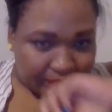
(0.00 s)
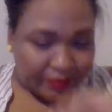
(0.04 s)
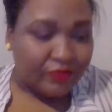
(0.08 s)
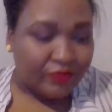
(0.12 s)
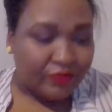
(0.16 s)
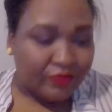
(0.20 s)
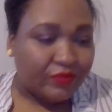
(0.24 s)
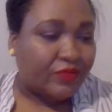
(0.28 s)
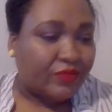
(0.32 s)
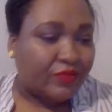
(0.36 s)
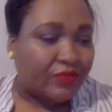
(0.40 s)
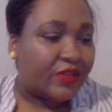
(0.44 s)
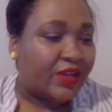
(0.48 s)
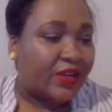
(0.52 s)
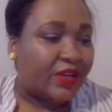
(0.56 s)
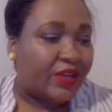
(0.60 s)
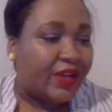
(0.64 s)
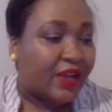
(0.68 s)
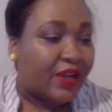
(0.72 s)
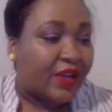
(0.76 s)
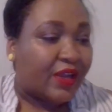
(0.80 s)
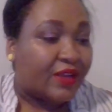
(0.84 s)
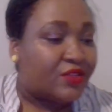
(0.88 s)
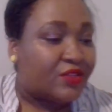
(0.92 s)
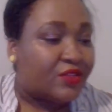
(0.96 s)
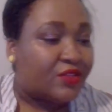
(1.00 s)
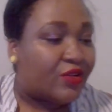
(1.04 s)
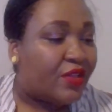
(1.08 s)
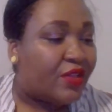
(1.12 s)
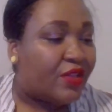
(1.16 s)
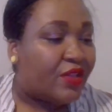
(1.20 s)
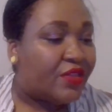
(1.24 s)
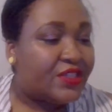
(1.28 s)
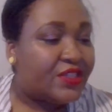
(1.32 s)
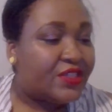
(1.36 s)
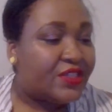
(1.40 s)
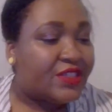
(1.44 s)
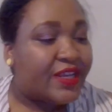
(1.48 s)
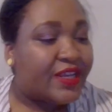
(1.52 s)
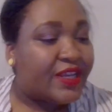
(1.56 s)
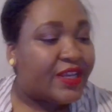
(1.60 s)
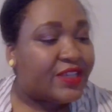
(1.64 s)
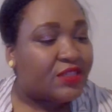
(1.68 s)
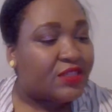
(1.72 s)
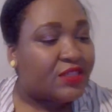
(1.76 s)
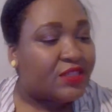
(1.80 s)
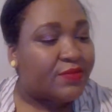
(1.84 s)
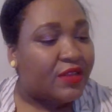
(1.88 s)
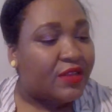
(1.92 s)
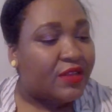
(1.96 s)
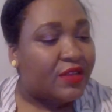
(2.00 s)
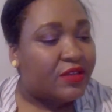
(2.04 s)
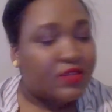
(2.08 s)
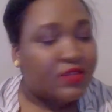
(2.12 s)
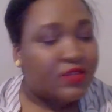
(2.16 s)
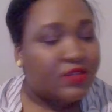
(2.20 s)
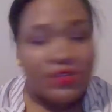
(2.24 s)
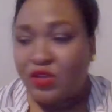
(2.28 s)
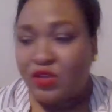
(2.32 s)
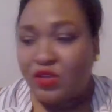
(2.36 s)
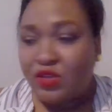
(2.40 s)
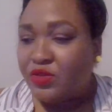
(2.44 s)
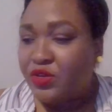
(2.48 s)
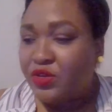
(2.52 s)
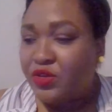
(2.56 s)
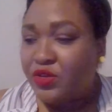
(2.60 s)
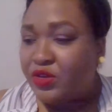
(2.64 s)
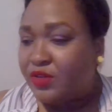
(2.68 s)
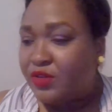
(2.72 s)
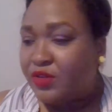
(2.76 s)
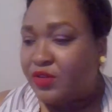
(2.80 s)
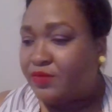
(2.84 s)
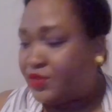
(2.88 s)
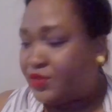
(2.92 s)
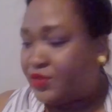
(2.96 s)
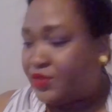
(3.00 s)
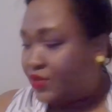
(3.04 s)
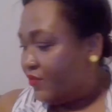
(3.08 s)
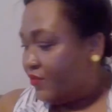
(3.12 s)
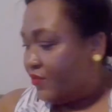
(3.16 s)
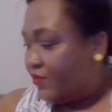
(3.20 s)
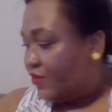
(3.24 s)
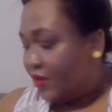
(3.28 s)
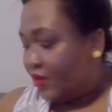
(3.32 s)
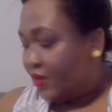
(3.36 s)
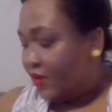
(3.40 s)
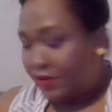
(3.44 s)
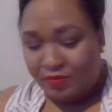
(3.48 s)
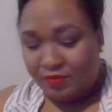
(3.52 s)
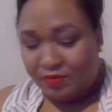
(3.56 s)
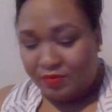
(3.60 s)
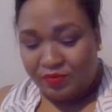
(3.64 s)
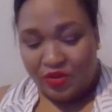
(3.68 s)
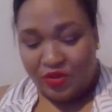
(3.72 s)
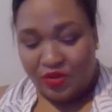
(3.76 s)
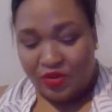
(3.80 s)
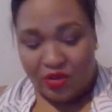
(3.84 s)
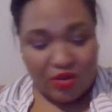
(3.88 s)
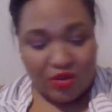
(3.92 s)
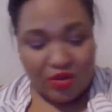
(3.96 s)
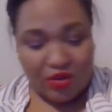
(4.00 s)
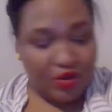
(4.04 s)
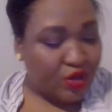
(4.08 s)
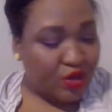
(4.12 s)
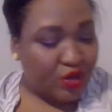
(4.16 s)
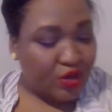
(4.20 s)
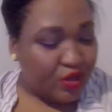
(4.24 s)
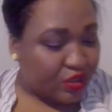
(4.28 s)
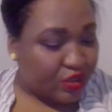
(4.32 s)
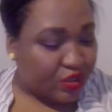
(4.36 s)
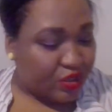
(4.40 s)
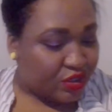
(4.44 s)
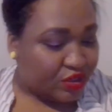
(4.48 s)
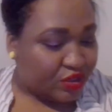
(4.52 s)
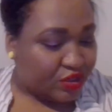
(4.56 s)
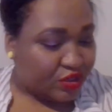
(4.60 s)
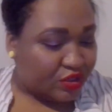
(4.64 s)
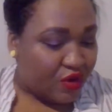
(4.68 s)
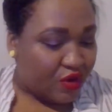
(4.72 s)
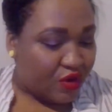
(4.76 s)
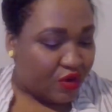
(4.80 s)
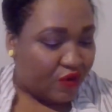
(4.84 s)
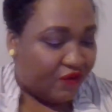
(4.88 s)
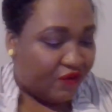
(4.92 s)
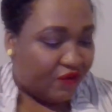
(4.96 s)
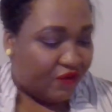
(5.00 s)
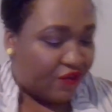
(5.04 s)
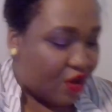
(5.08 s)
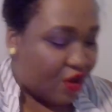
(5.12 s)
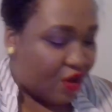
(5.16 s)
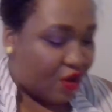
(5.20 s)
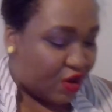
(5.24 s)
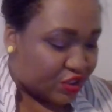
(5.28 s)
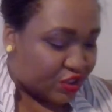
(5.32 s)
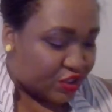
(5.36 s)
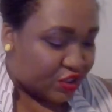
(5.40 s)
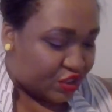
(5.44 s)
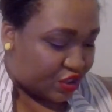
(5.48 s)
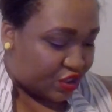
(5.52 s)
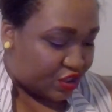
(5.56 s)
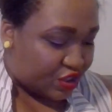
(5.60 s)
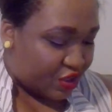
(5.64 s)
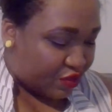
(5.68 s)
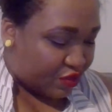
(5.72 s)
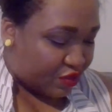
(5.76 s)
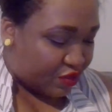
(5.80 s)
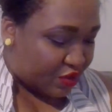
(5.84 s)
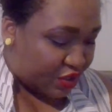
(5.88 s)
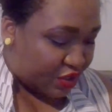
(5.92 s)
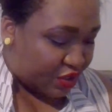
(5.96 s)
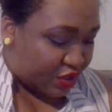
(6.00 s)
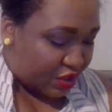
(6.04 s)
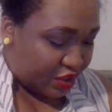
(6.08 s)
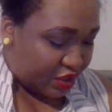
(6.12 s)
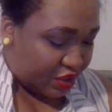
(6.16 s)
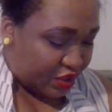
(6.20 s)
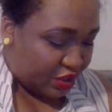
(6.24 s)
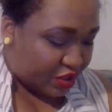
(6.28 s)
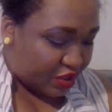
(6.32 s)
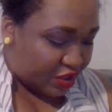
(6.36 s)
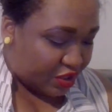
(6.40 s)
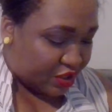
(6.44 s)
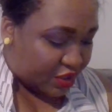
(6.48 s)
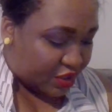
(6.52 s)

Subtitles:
Yeah, so all these things smell so good so far. So far, so good.